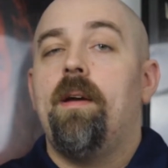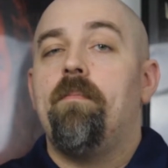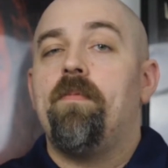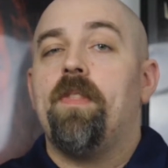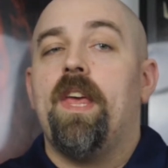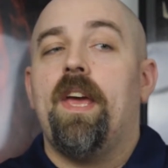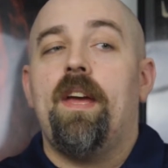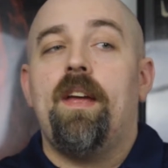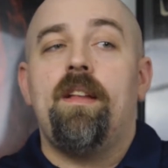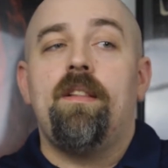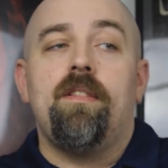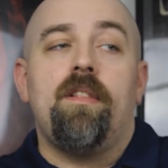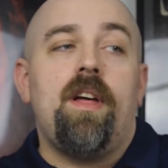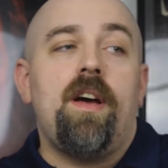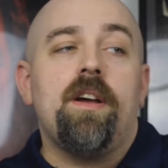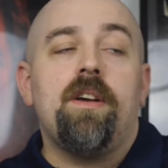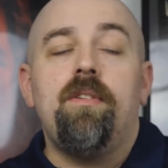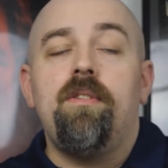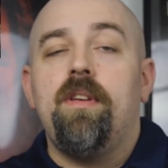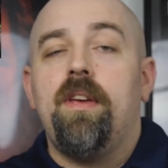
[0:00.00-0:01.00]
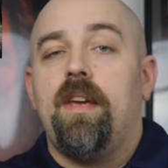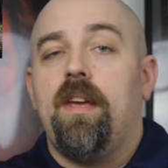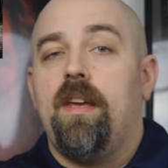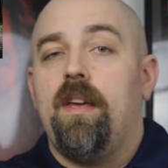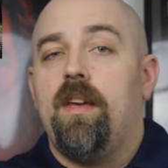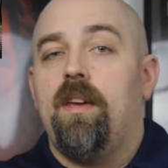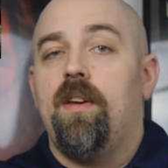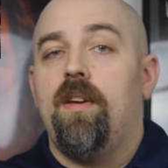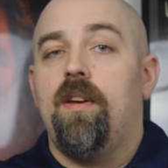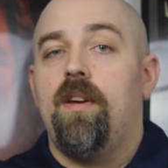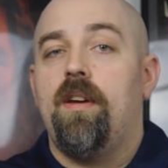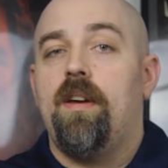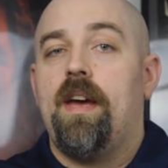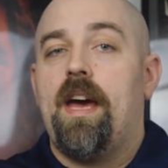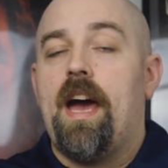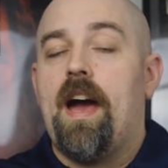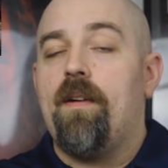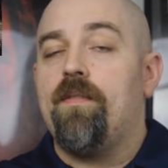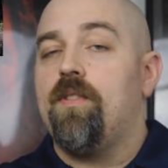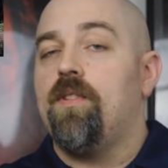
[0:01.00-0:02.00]
And luckily,
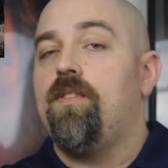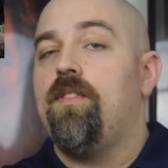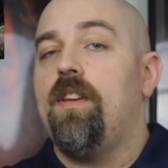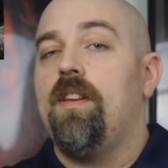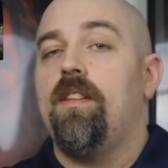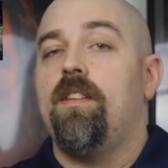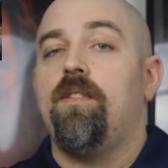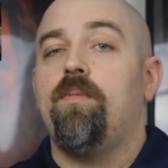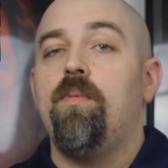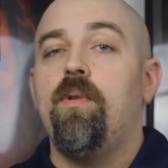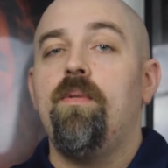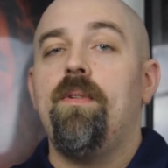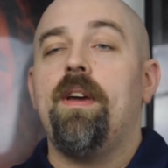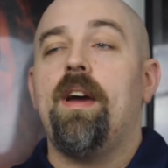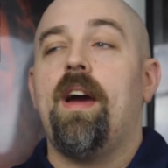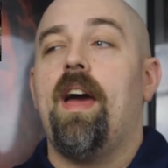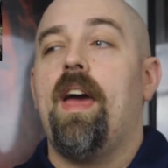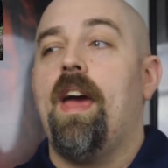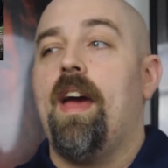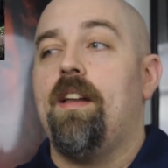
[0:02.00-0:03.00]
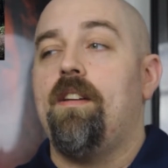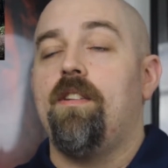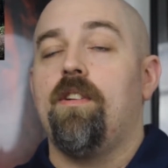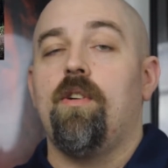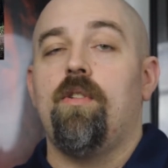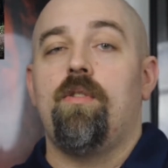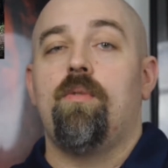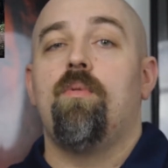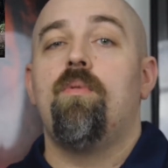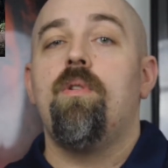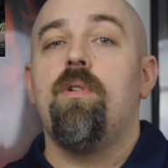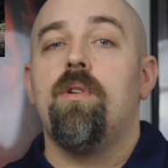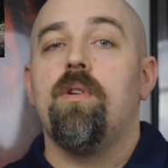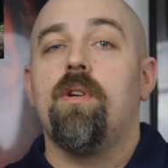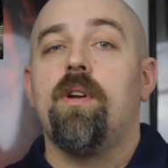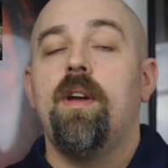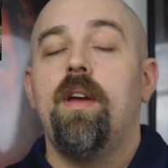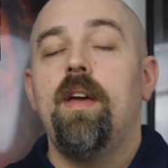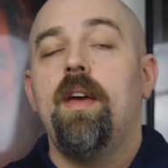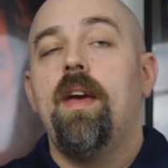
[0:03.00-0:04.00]
after seeing this movie, I had to go to
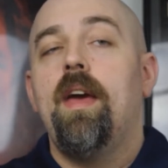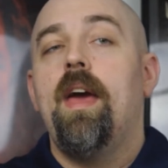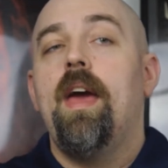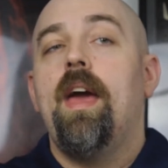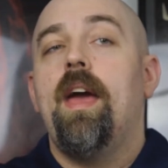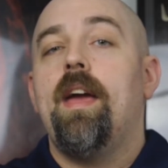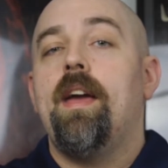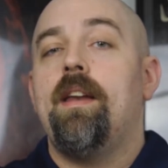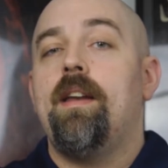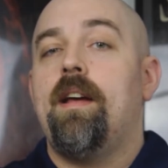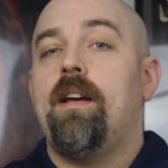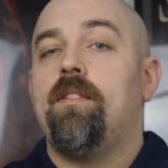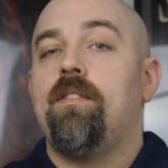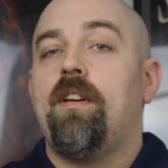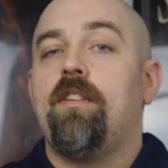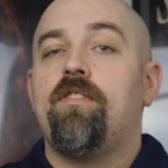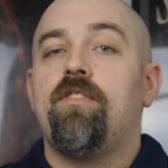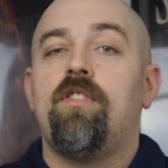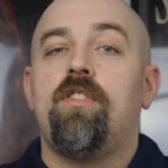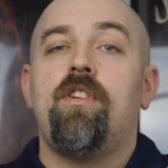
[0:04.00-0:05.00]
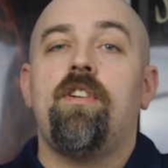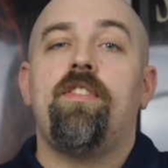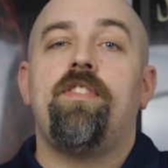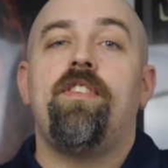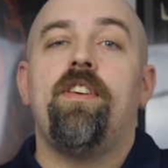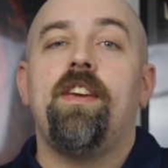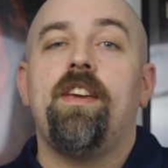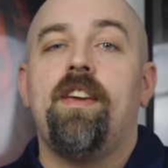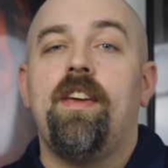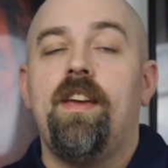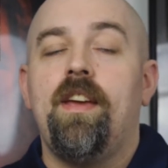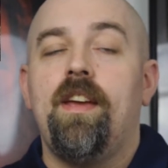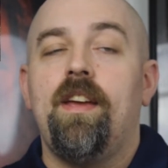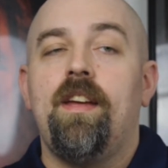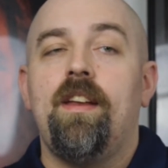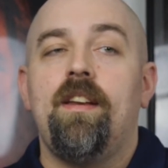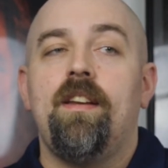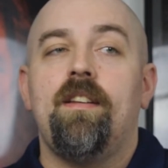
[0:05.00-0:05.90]
work. And as I started thinking,